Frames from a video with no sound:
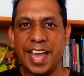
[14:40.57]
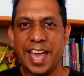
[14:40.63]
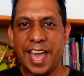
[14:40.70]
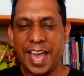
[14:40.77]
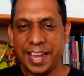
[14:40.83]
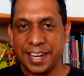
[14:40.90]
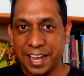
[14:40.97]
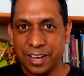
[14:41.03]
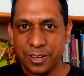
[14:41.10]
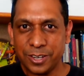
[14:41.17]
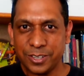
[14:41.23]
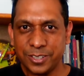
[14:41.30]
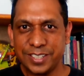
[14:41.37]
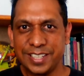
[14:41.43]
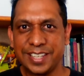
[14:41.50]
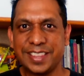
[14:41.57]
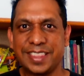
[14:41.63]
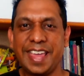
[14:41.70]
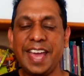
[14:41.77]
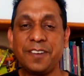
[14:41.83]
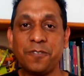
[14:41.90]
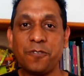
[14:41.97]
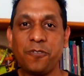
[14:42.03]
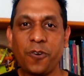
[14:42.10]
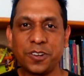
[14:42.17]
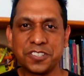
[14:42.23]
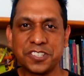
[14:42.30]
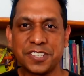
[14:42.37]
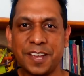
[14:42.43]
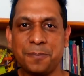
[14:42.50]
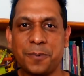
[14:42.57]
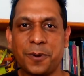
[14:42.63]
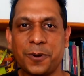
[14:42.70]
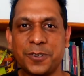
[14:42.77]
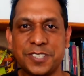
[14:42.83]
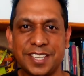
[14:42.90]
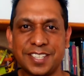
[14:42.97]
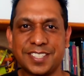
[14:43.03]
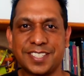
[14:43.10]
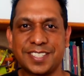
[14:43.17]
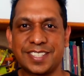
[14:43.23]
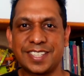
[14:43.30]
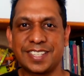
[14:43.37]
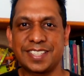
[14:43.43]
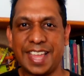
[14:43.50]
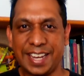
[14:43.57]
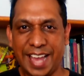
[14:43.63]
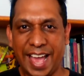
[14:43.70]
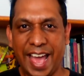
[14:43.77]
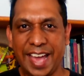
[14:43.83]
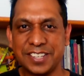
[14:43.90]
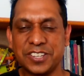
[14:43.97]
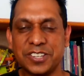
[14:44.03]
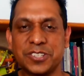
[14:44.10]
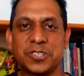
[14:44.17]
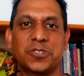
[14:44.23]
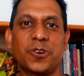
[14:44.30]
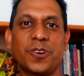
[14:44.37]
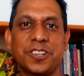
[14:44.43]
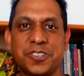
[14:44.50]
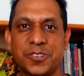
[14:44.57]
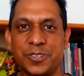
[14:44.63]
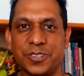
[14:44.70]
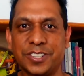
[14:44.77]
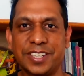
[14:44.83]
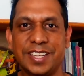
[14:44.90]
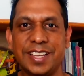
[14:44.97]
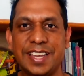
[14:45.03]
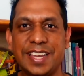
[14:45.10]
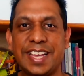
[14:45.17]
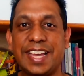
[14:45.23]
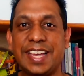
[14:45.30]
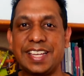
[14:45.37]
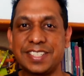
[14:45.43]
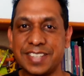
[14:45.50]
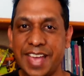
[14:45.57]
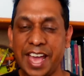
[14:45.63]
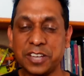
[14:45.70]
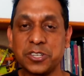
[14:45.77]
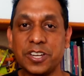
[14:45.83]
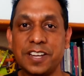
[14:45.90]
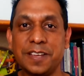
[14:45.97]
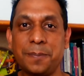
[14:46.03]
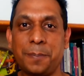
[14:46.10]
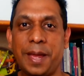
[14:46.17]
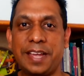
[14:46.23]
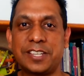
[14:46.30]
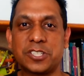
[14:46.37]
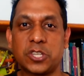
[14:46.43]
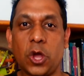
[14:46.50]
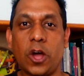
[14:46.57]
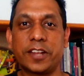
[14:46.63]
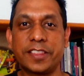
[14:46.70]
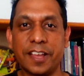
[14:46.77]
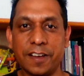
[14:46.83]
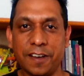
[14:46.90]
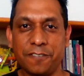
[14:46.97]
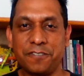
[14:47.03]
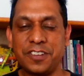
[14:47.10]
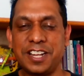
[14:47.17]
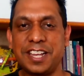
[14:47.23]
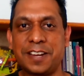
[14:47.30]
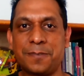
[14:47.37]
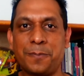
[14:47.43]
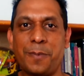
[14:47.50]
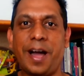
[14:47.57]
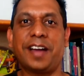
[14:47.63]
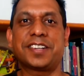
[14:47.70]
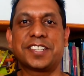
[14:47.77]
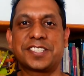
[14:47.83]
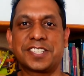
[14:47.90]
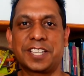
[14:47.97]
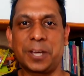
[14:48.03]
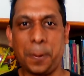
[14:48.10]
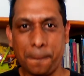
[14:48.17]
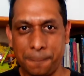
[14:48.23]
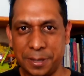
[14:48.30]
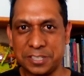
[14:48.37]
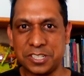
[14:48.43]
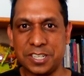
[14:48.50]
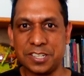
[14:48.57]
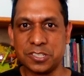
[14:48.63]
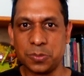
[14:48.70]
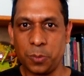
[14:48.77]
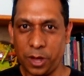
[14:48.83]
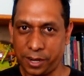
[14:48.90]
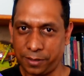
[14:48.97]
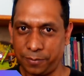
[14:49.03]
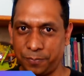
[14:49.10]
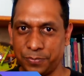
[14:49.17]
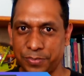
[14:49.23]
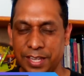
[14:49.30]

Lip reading: And now that 4-step process that I just taught you is actually based on the affiliate marketing business model.